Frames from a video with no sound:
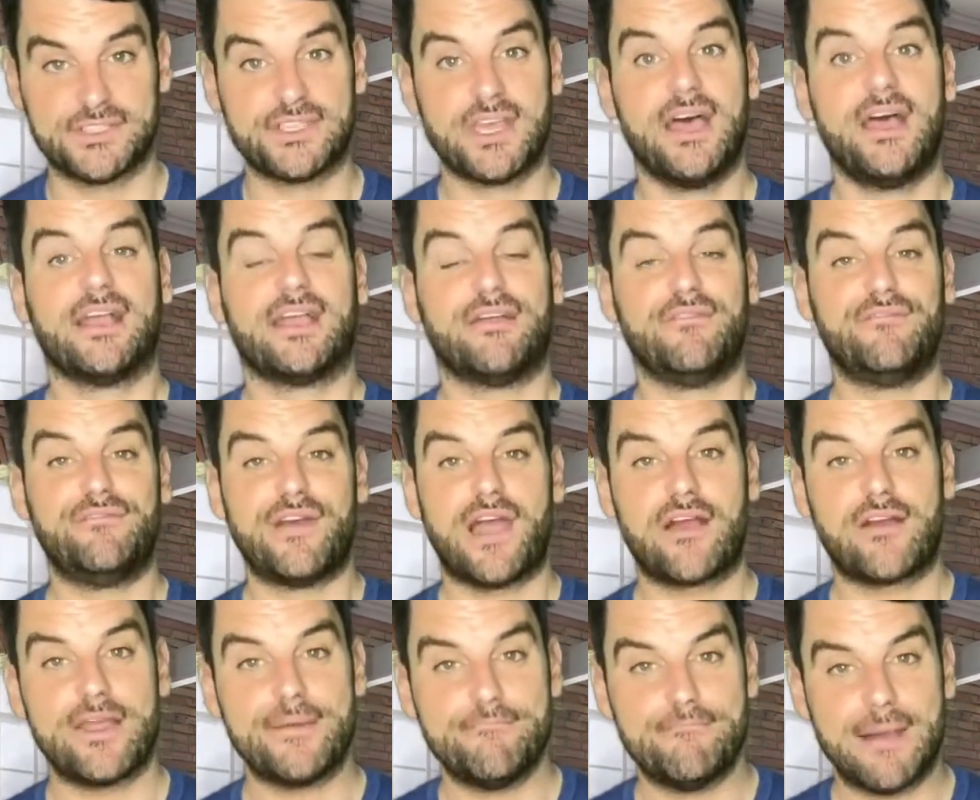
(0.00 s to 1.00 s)
can vary
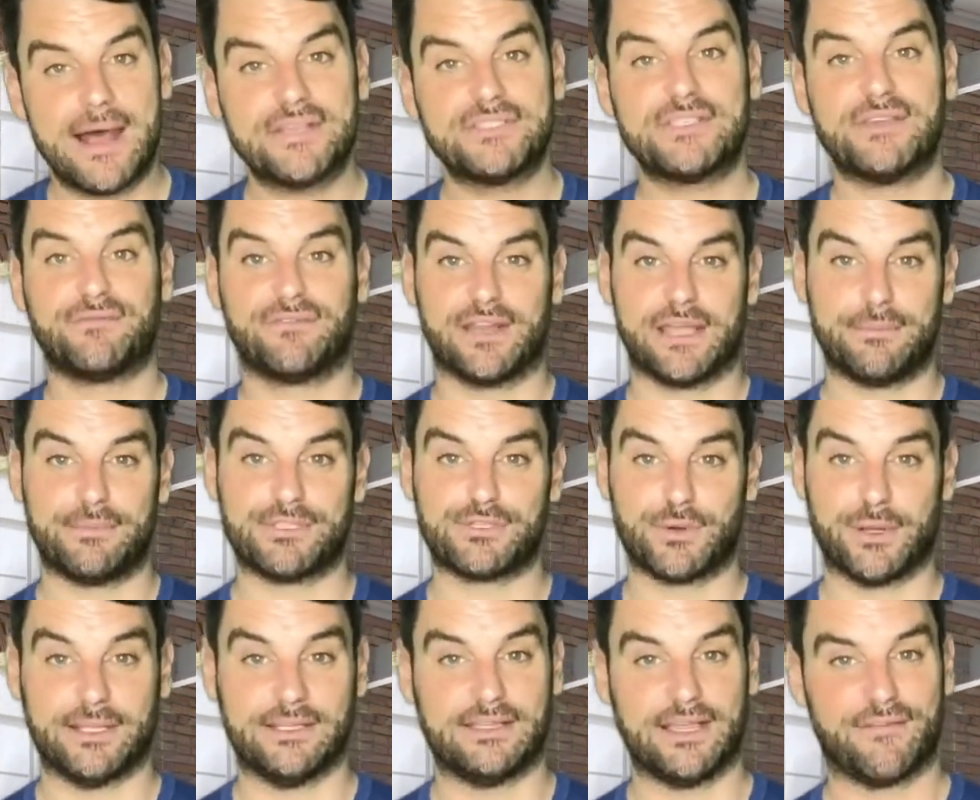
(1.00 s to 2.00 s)
massively between
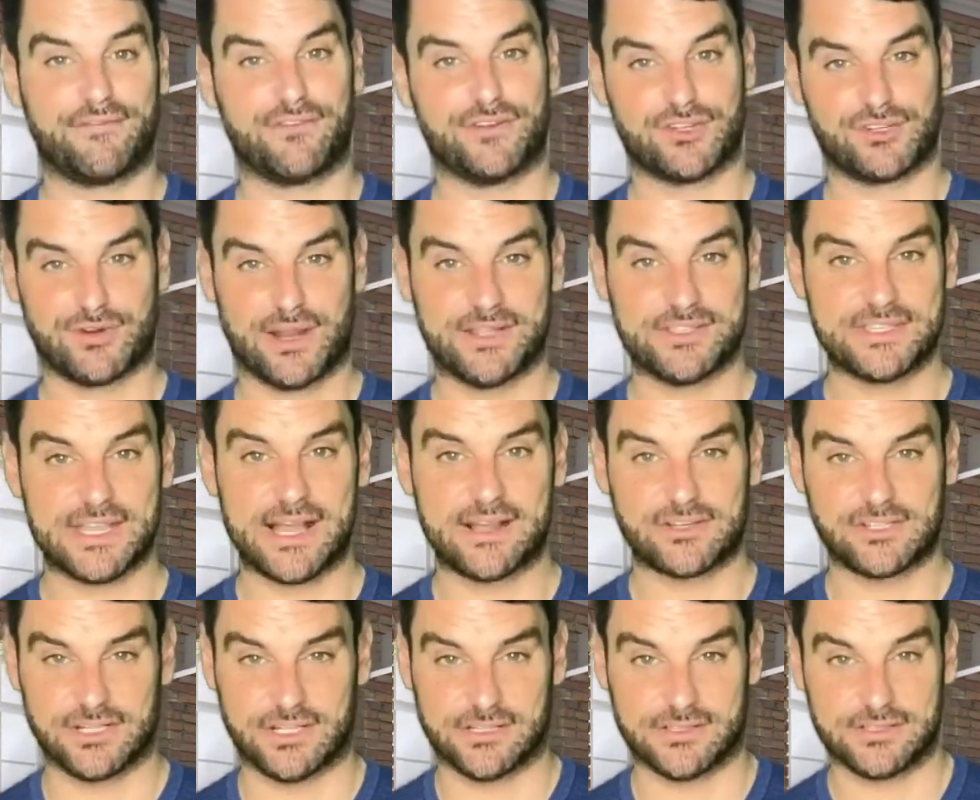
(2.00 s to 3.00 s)
different
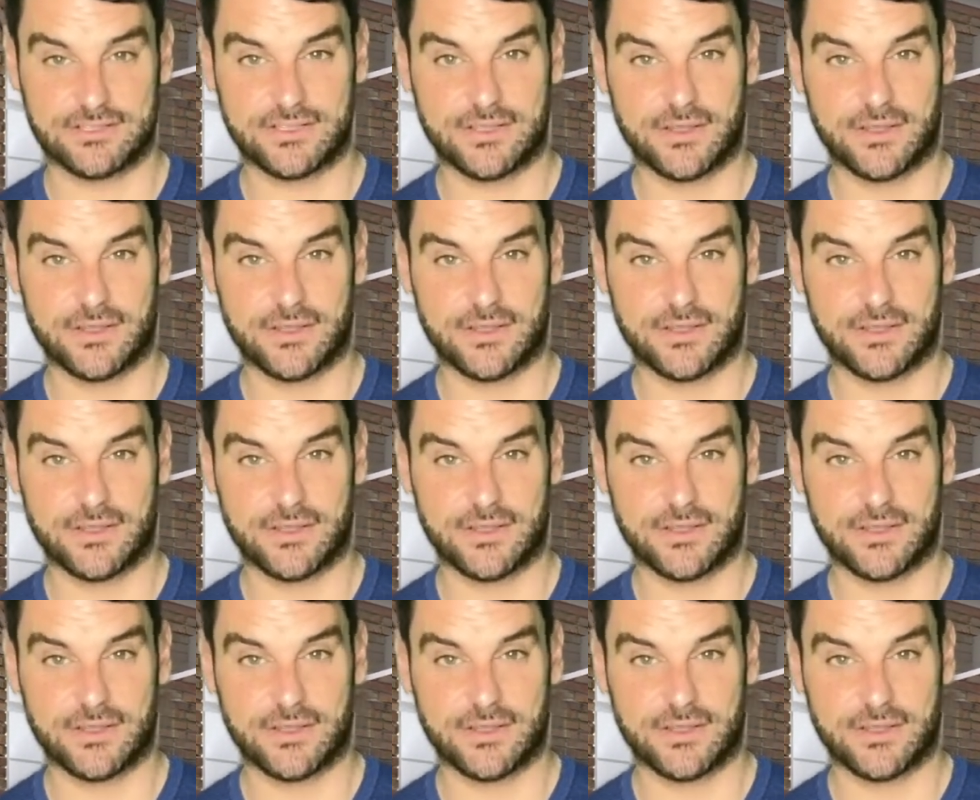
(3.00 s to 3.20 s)
transactions.